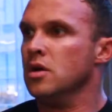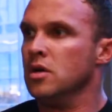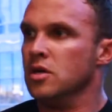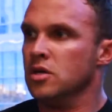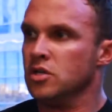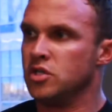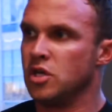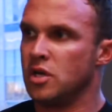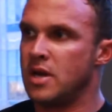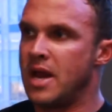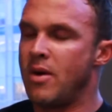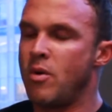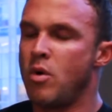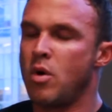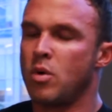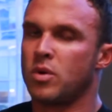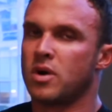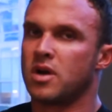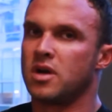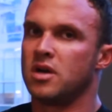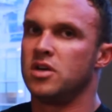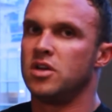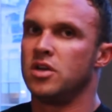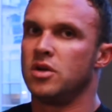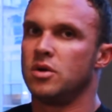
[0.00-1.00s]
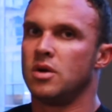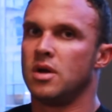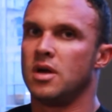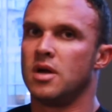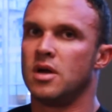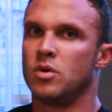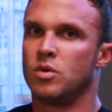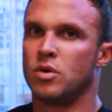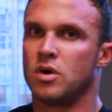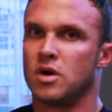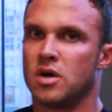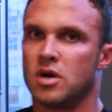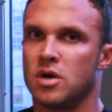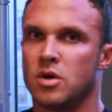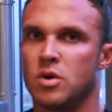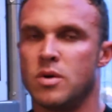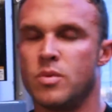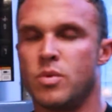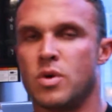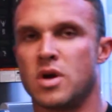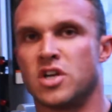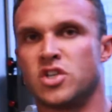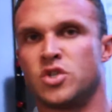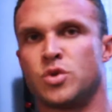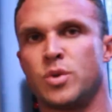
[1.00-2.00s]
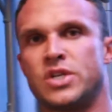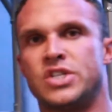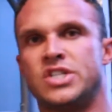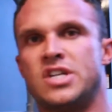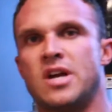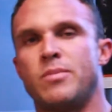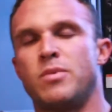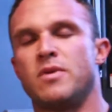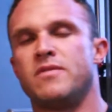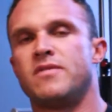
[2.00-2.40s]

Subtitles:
So now what we're gonna do, we wanna switch it up.